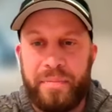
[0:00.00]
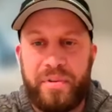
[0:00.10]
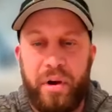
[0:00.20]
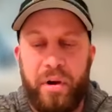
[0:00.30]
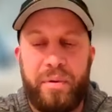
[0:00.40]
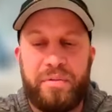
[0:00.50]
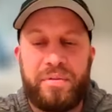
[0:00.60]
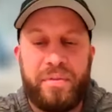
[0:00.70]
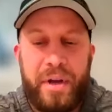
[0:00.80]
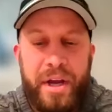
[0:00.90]
So
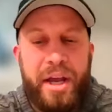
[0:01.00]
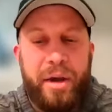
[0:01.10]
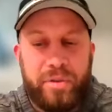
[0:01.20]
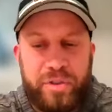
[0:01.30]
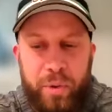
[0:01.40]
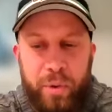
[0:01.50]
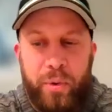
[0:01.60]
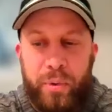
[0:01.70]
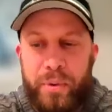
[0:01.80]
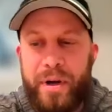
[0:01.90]
it was
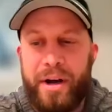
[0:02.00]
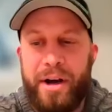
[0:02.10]
cool.